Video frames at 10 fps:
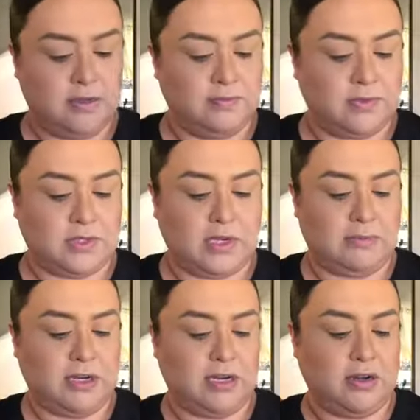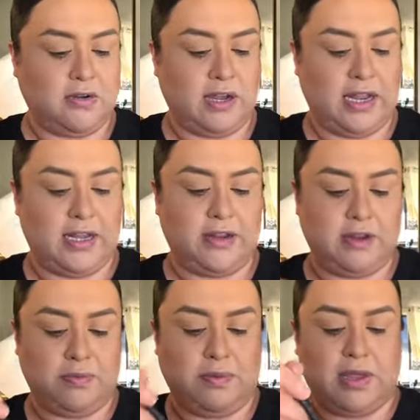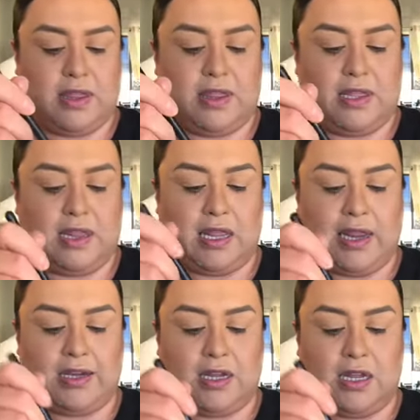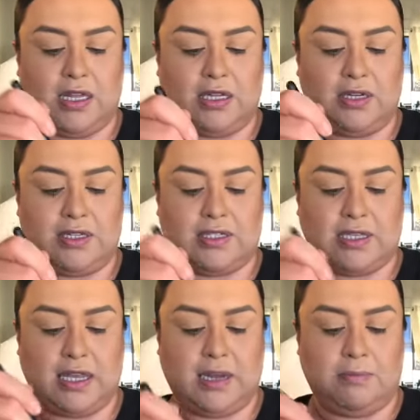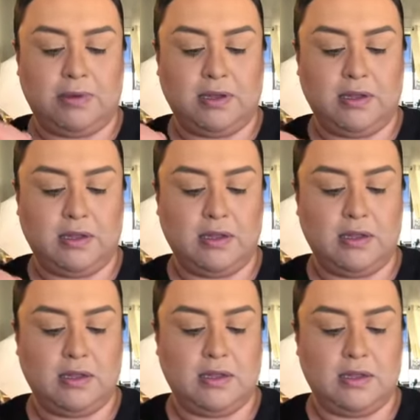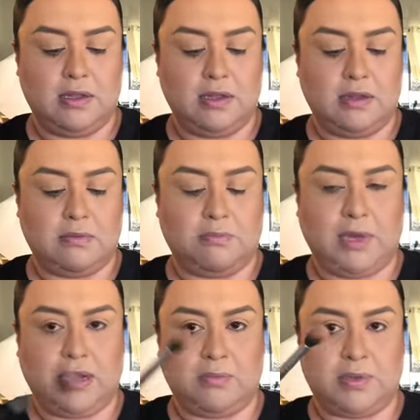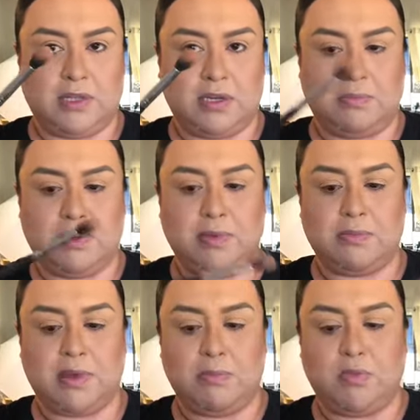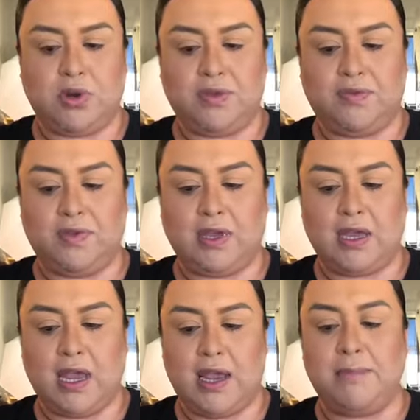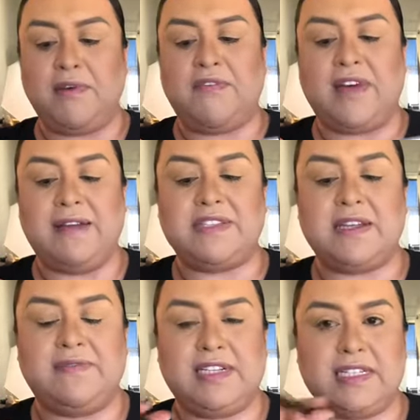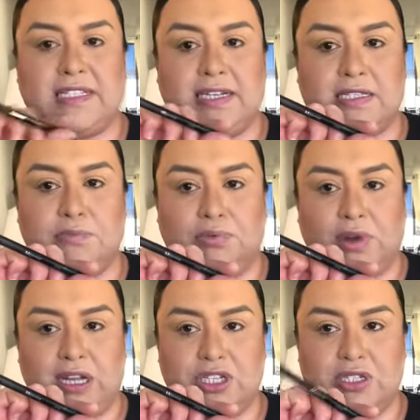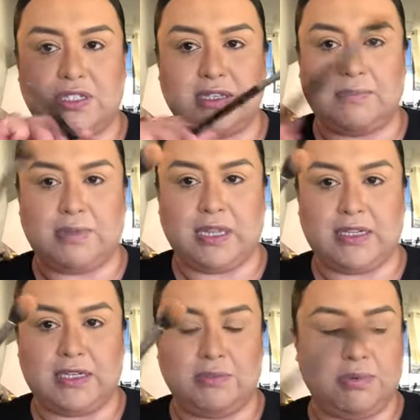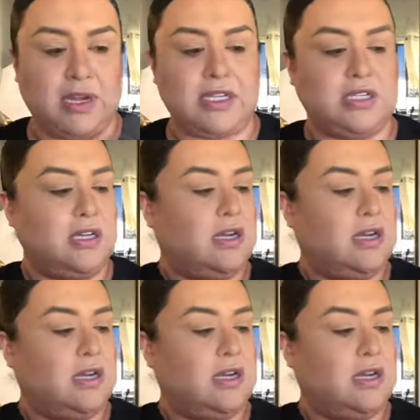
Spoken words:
So I'm gonna go in there with the light color Escape, pick up a little bit with my Morphe M576 brush. It's a blending brush.